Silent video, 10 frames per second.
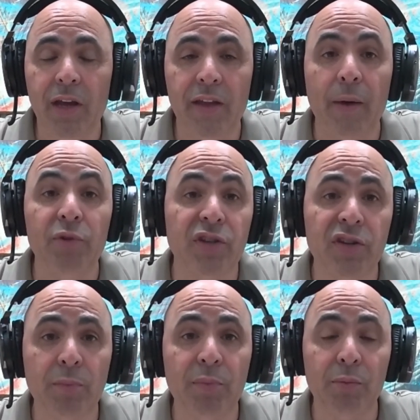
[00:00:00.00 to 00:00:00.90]
And that was
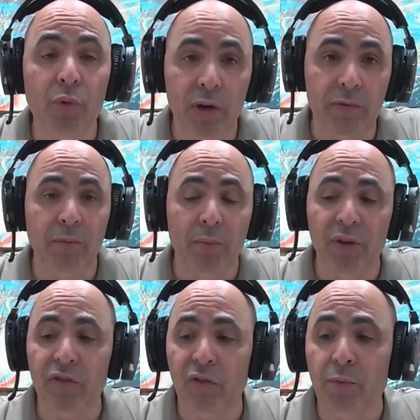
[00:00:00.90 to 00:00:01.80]
the tipping point from a
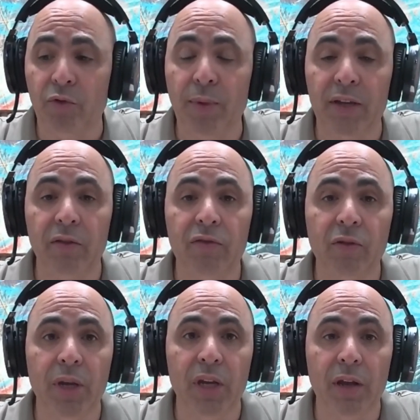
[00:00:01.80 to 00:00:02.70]
business perspective
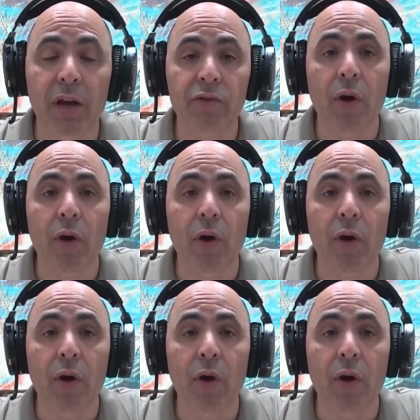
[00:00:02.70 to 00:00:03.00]
to me.